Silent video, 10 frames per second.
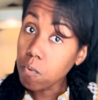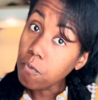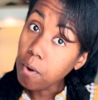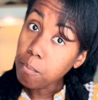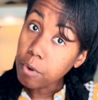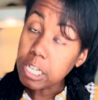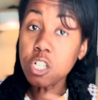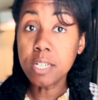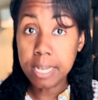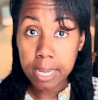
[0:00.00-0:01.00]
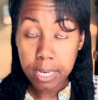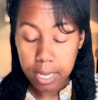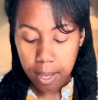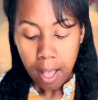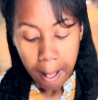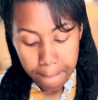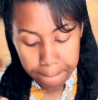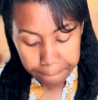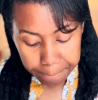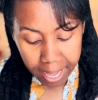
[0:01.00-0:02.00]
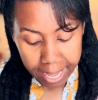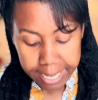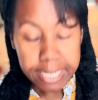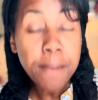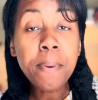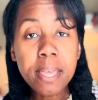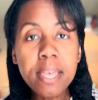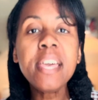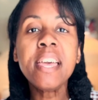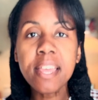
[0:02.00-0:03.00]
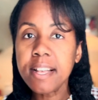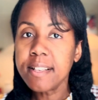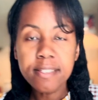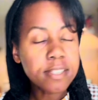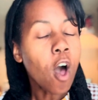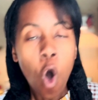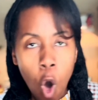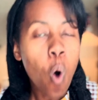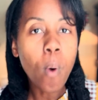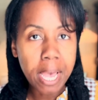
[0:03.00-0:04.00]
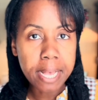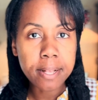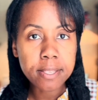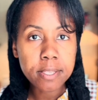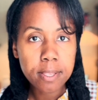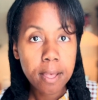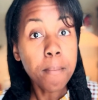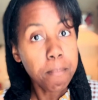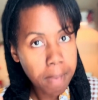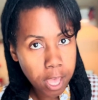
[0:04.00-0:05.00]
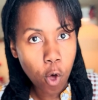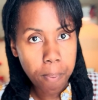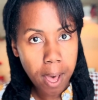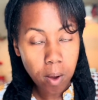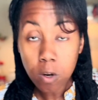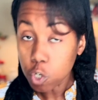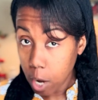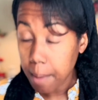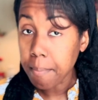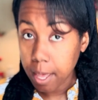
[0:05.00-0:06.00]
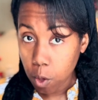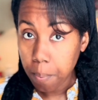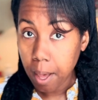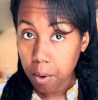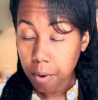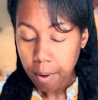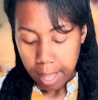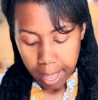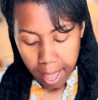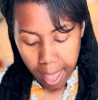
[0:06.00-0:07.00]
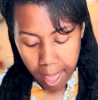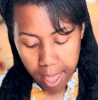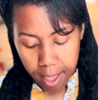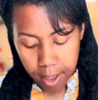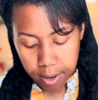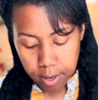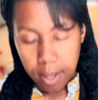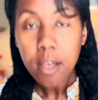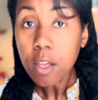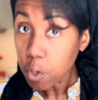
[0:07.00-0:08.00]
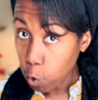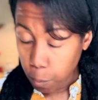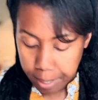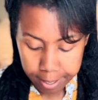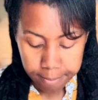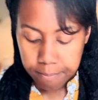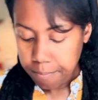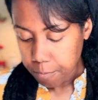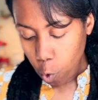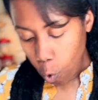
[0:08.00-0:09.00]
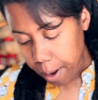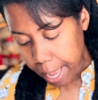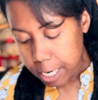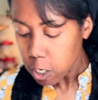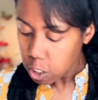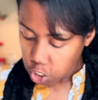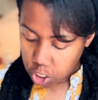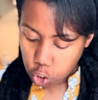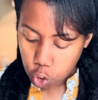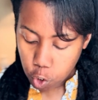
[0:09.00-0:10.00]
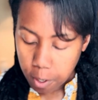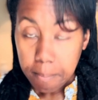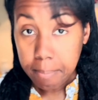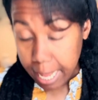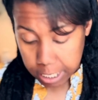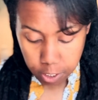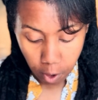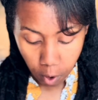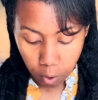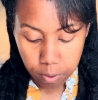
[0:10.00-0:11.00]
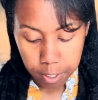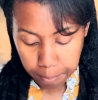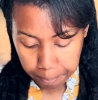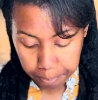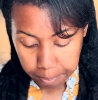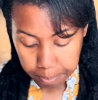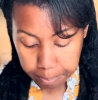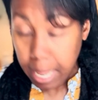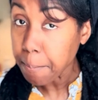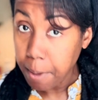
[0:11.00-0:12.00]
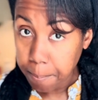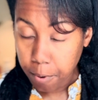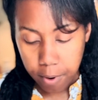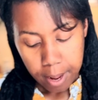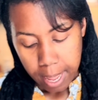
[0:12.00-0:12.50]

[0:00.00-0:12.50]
from region in India. But typically it is always mango powder, dried mango powder, and cumin, coriander, ginger, black salt, black pepper,